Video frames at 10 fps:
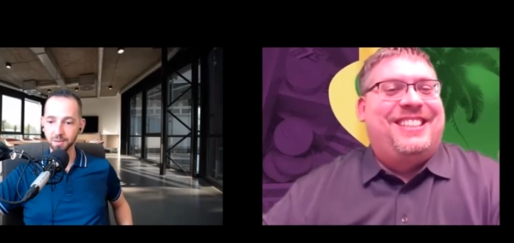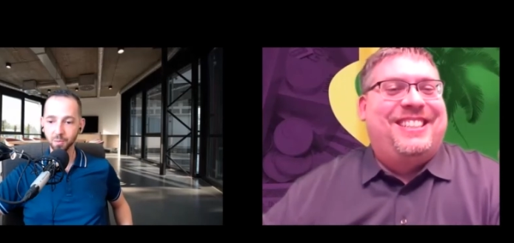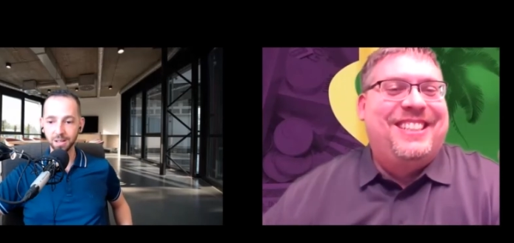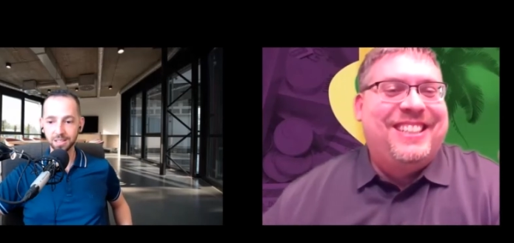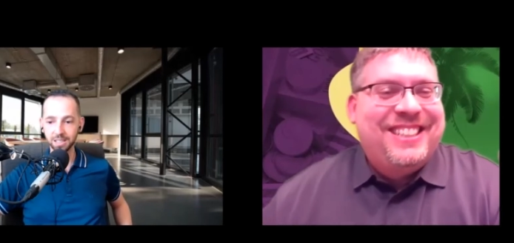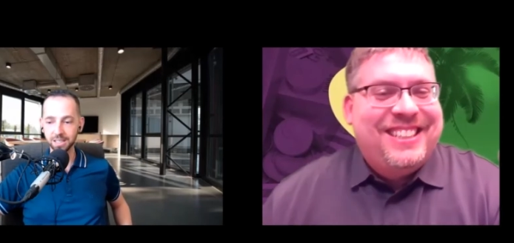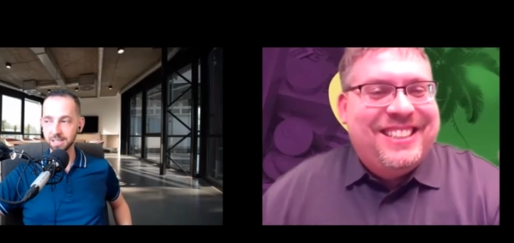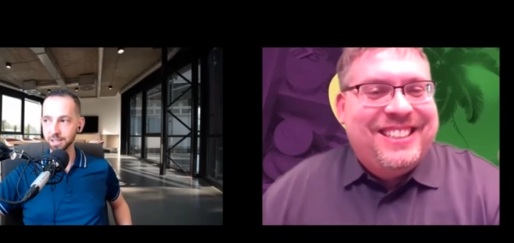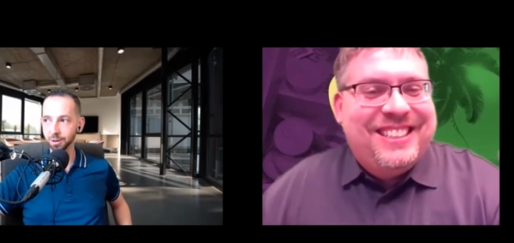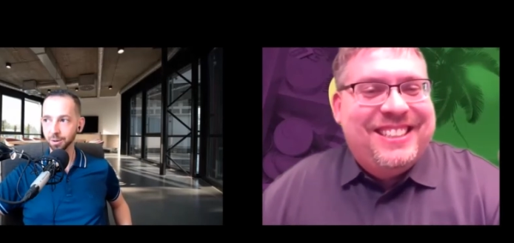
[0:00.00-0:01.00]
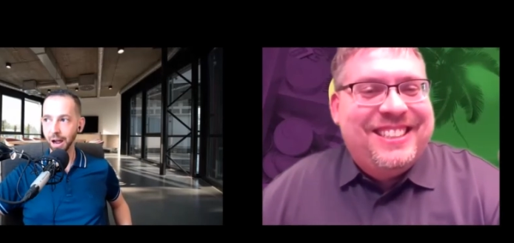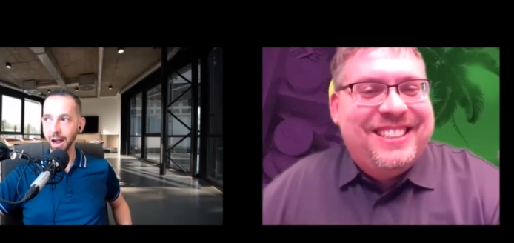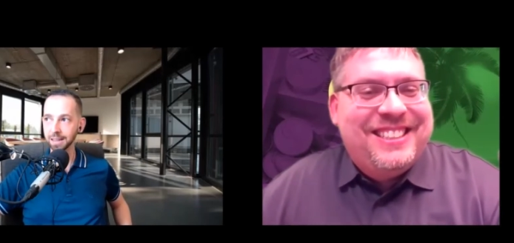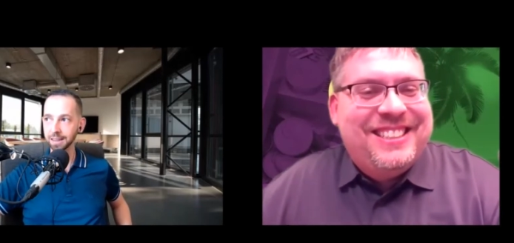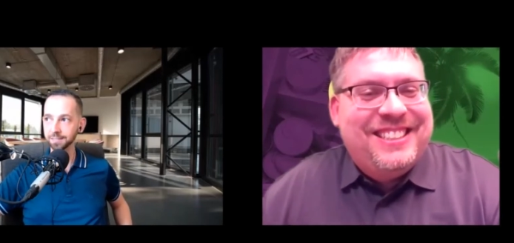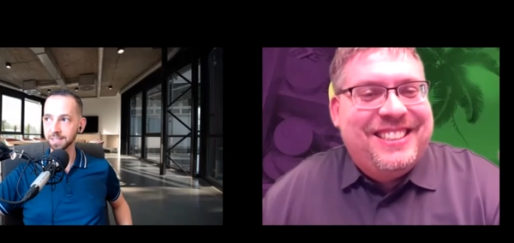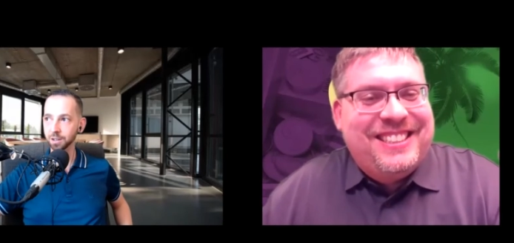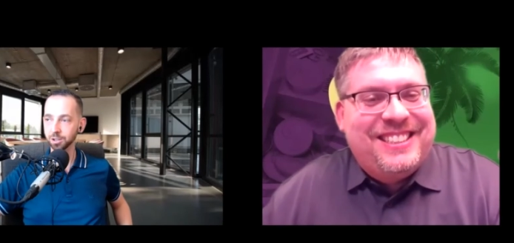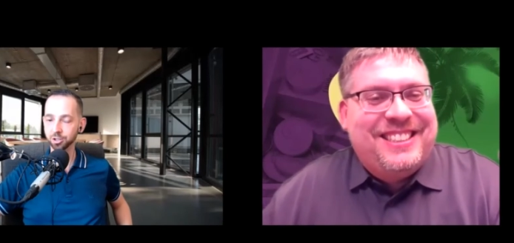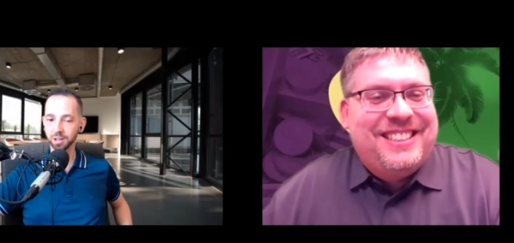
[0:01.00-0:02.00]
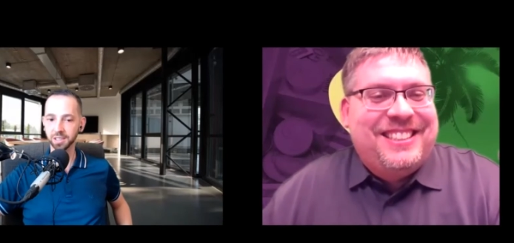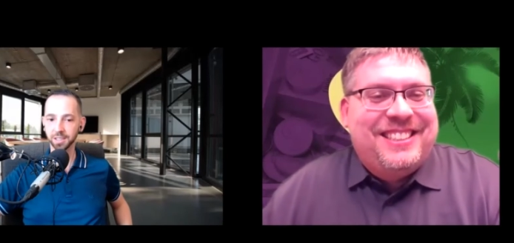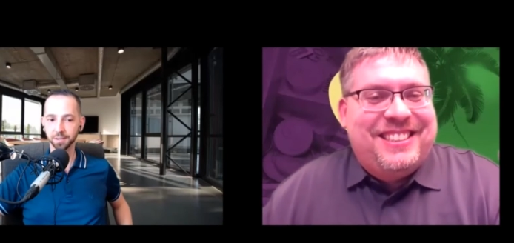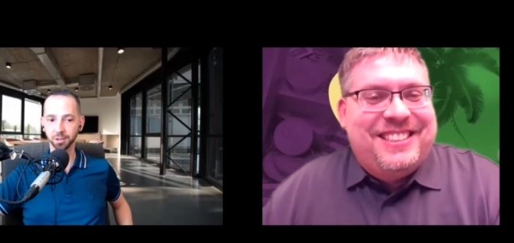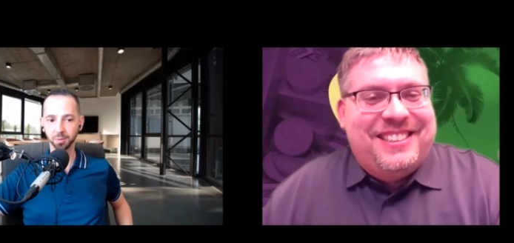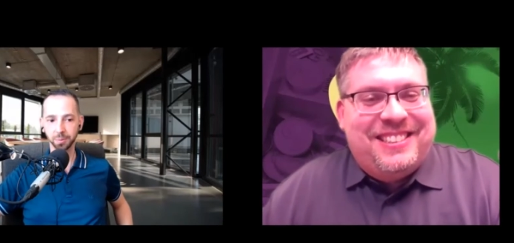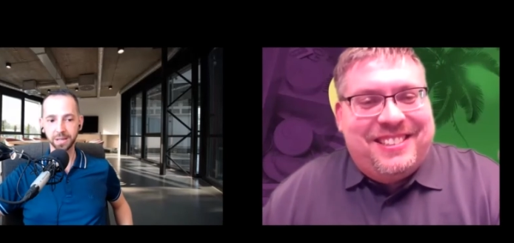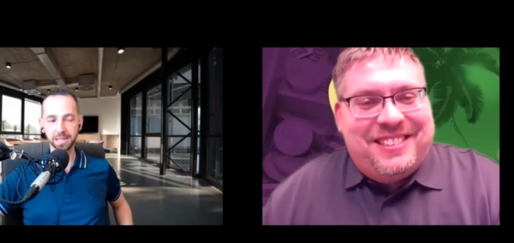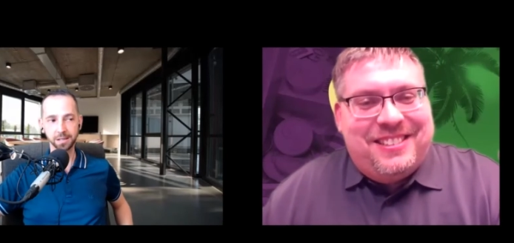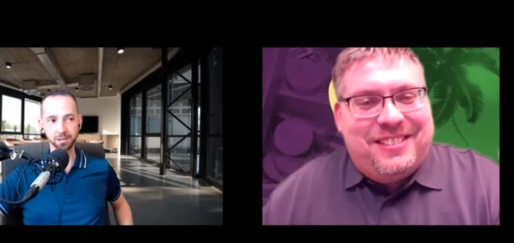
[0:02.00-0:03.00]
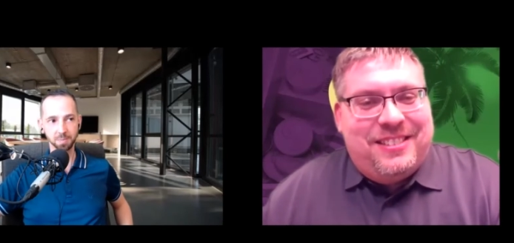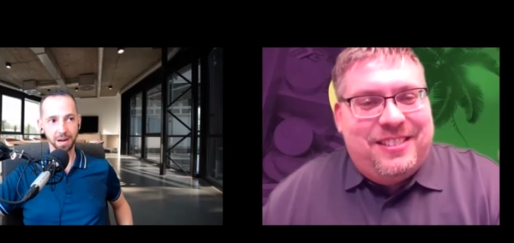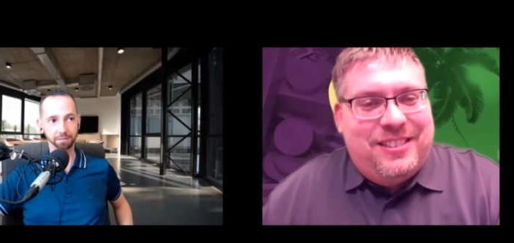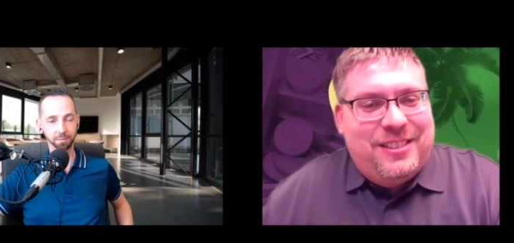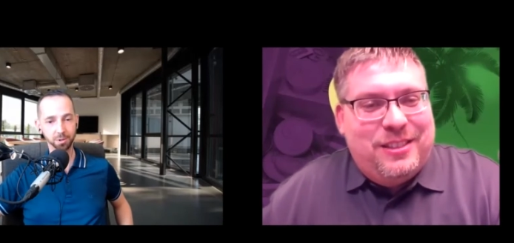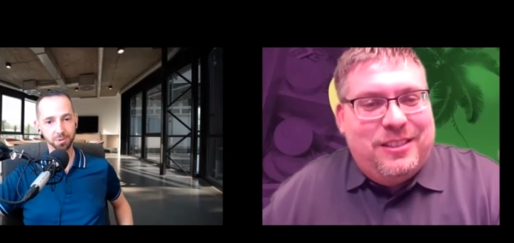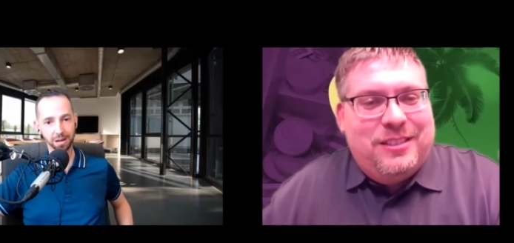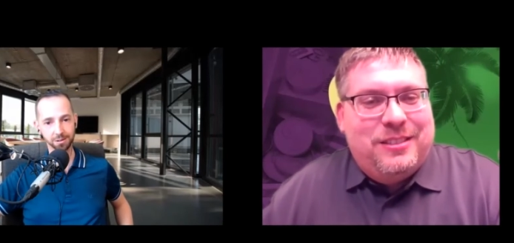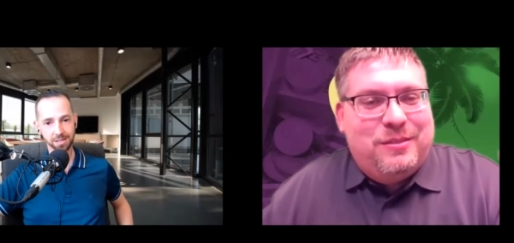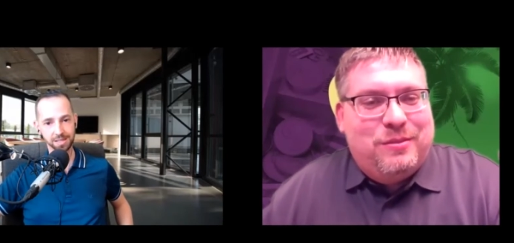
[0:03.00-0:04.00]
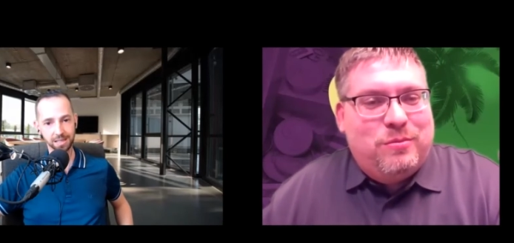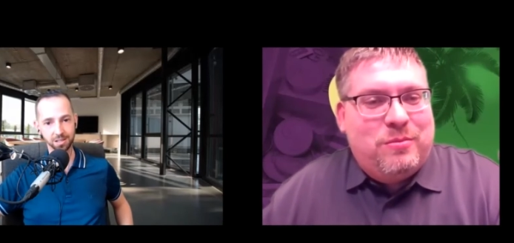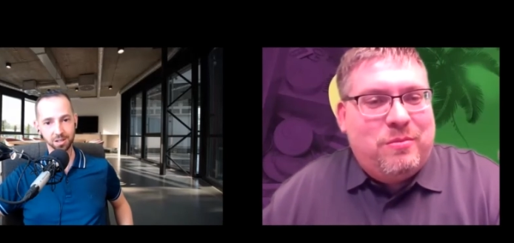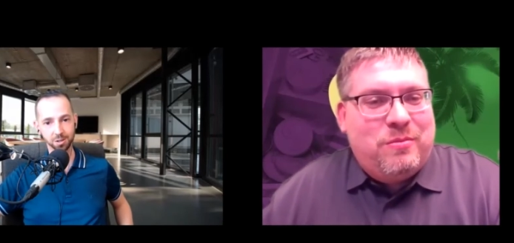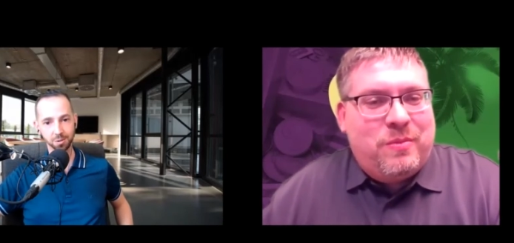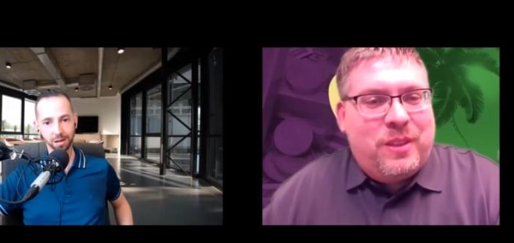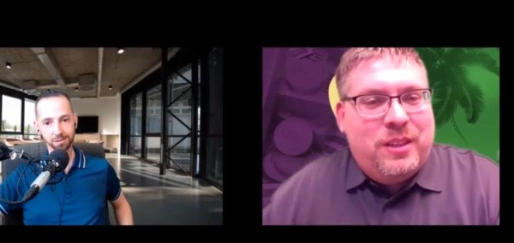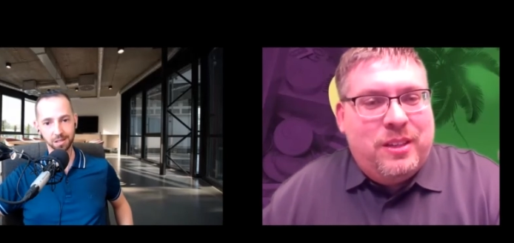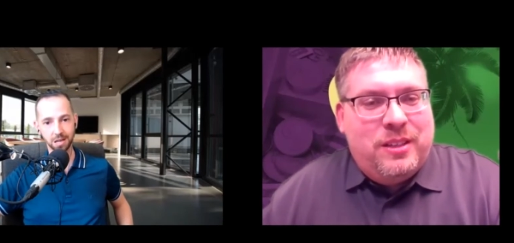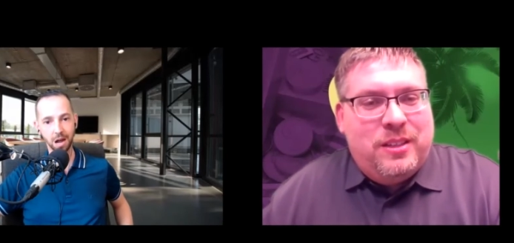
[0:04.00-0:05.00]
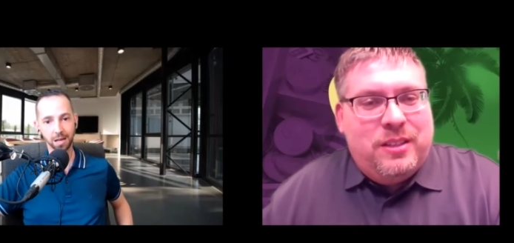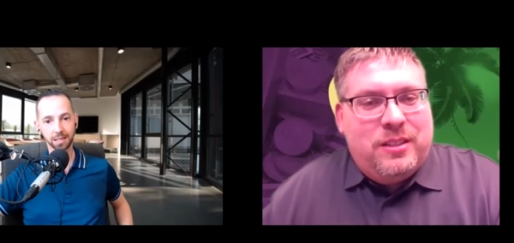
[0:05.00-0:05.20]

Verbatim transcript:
Speaker 1: well, geez, you know, I lived in Australia for three years back from 2006 to 2009,